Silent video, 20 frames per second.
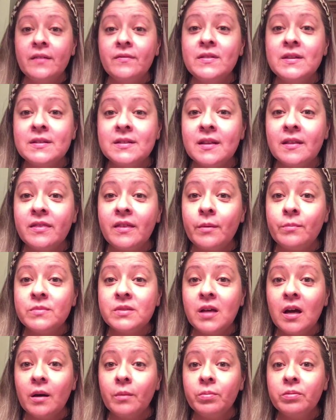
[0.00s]
give this a
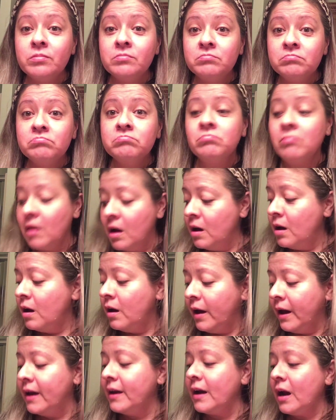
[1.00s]
thumbs up
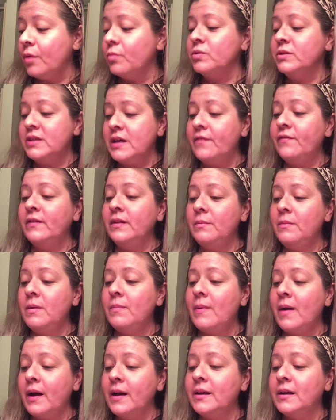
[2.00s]
and I will definitely be
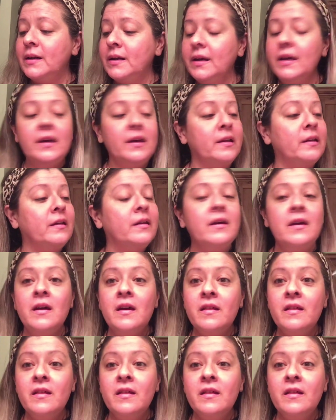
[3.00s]
buying it again.